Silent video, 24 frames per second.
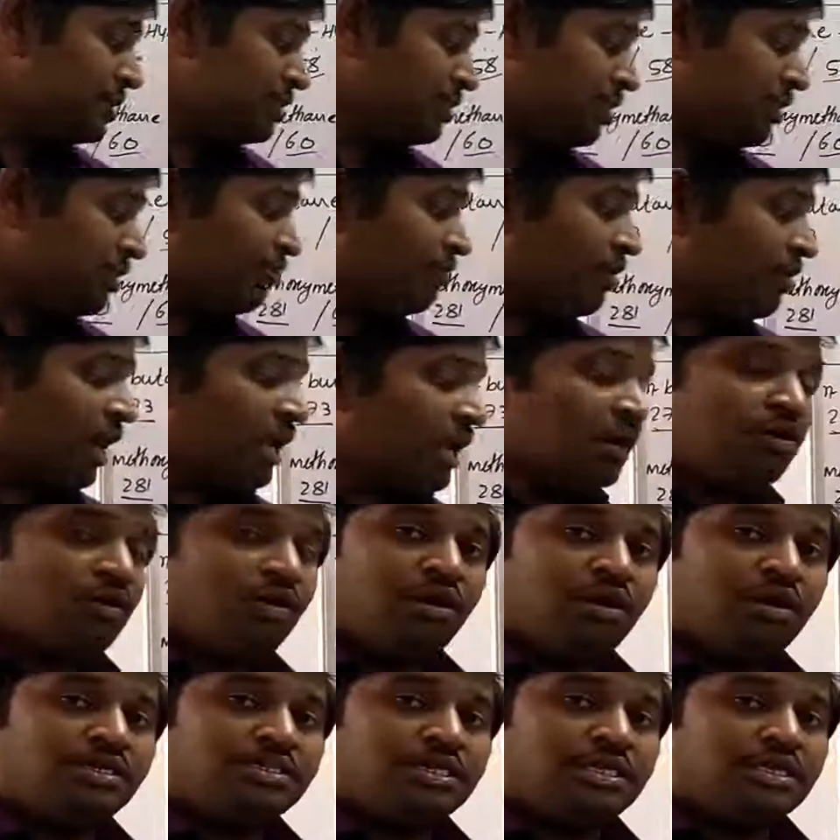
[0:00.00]
of
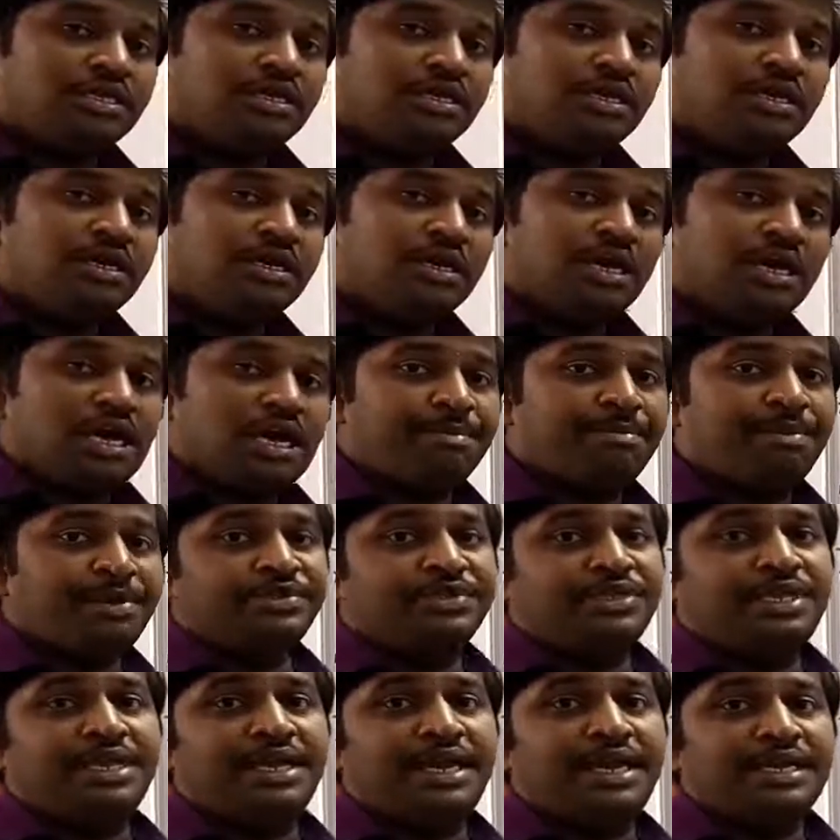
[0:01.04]
alcohols and
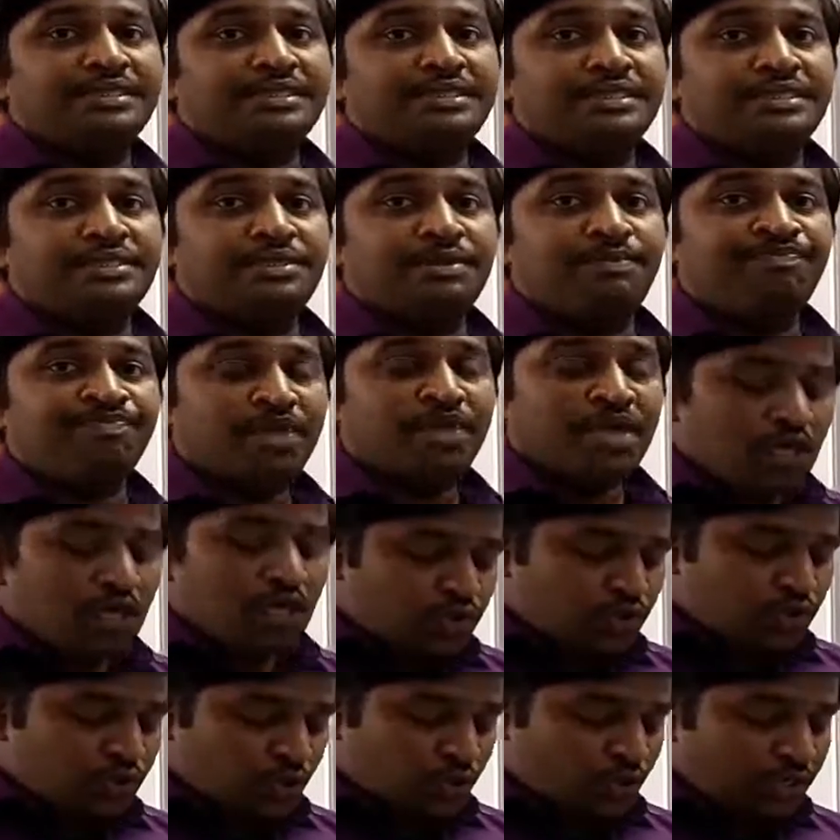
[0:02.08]
carboxylic acids.
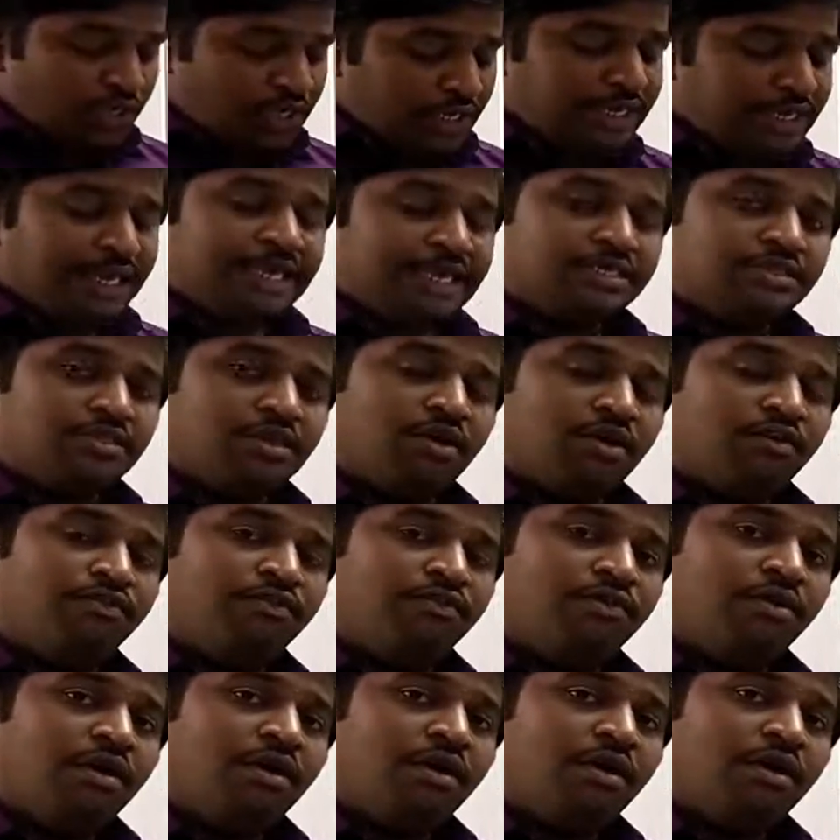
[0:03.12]
So in case of
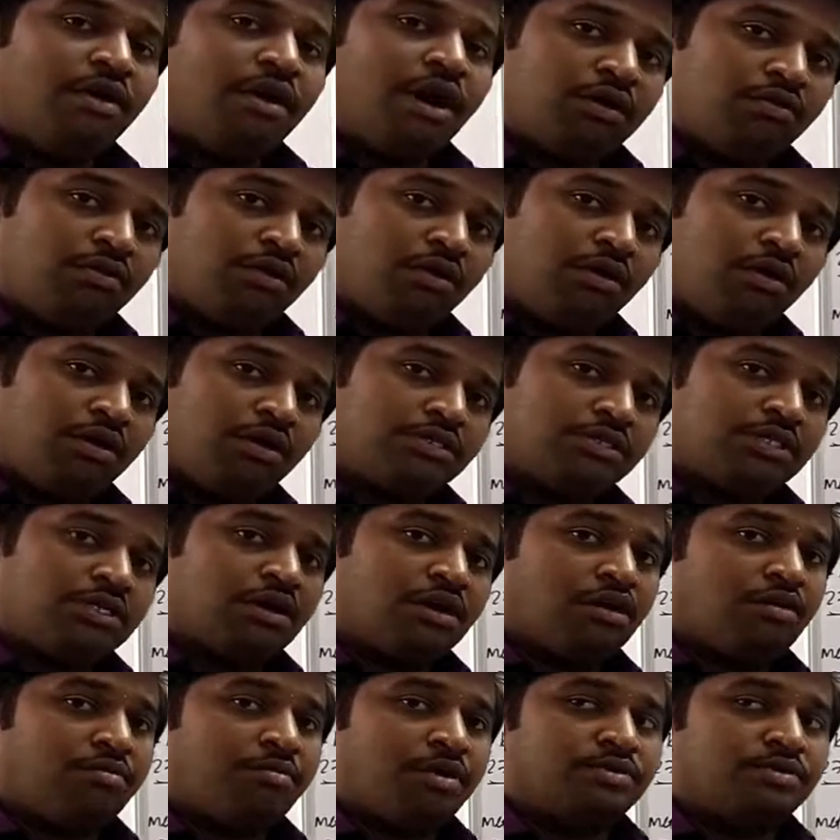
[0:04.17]
alcohols and
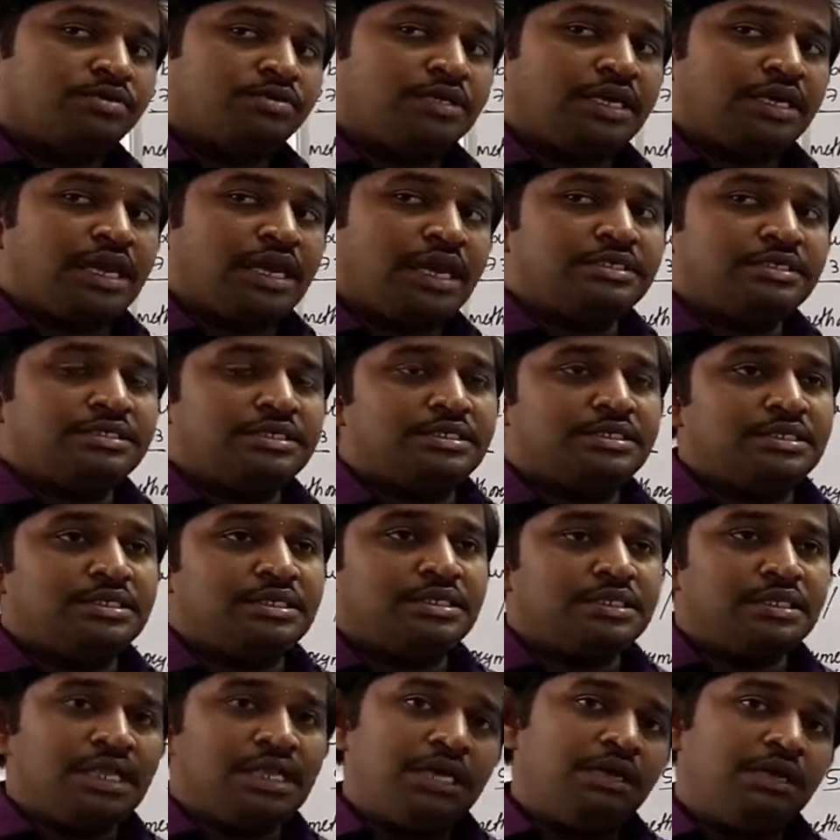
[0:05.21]
carboxylic acids,
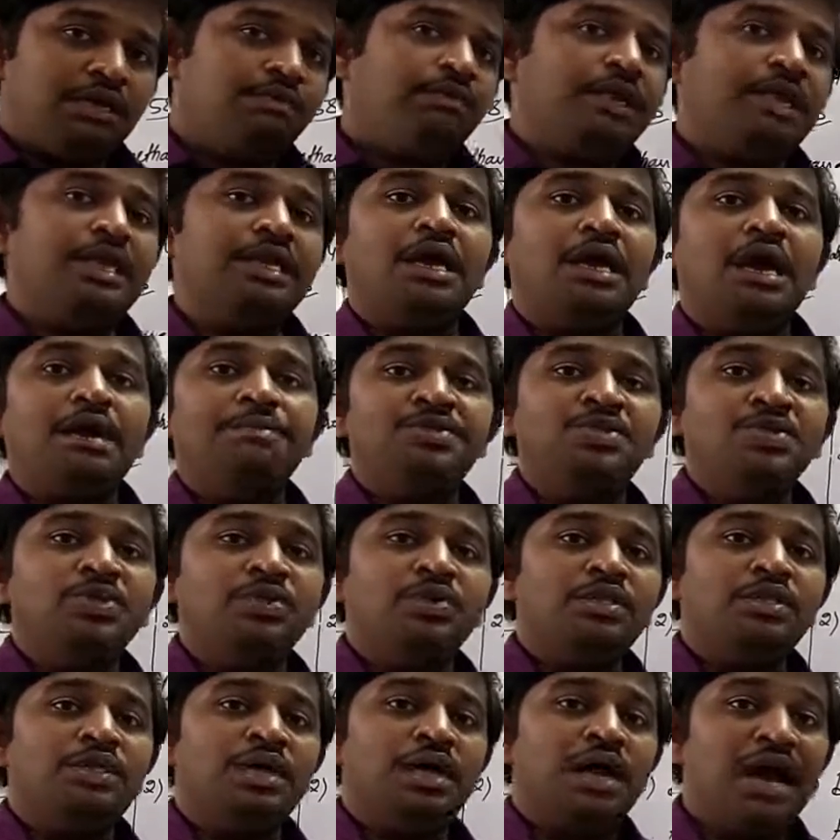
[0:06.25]
there we can observe
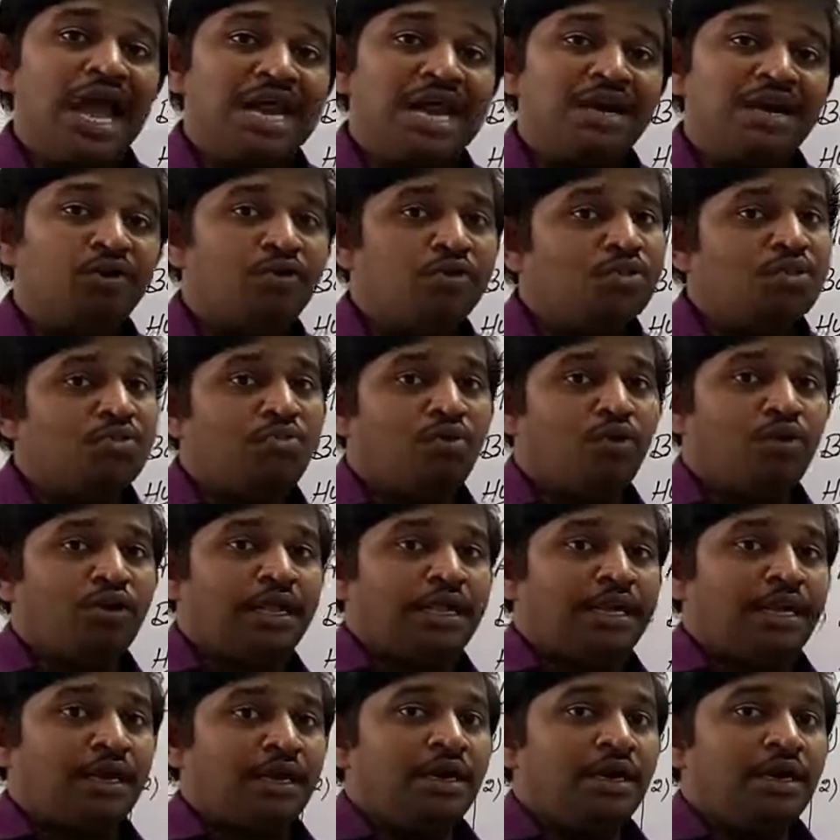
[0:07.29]
the hydrogen bonding,